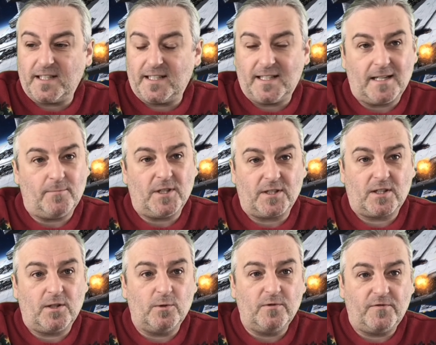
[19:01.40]
that much
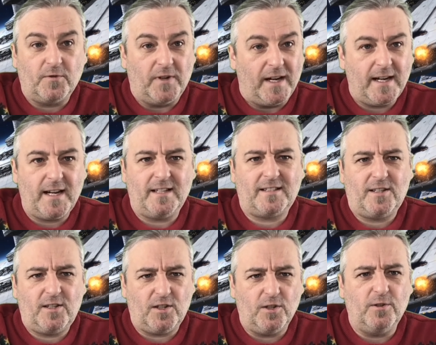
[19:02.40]
call for it. It is
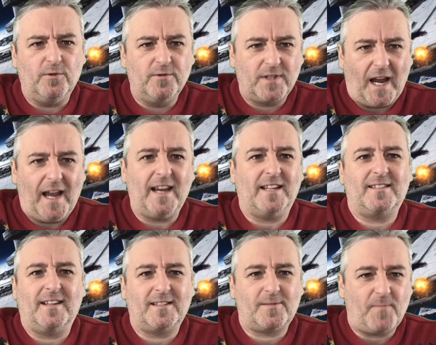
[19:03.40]
huge, it's
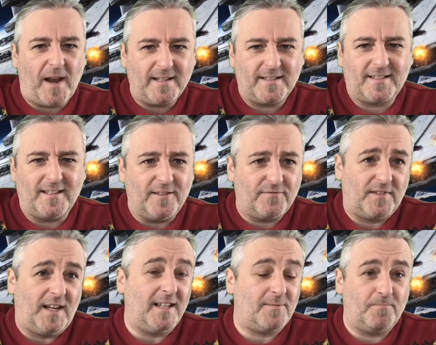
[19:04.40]
expensive,
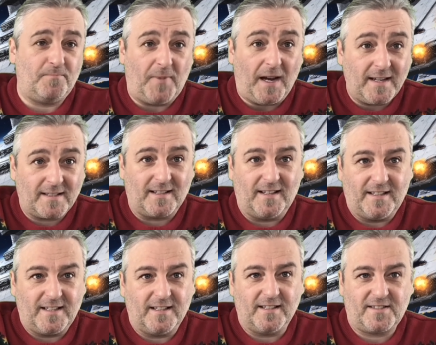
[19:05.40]
it's basically
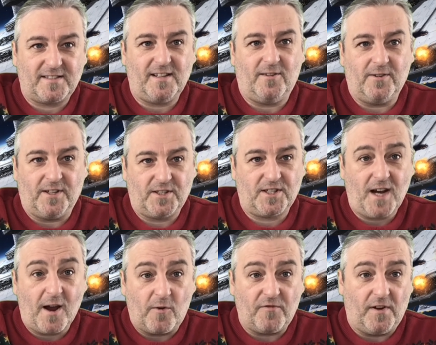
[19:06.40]
going to sit on a
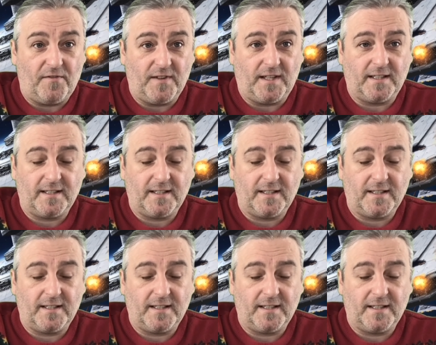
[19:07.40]
shelf, I think.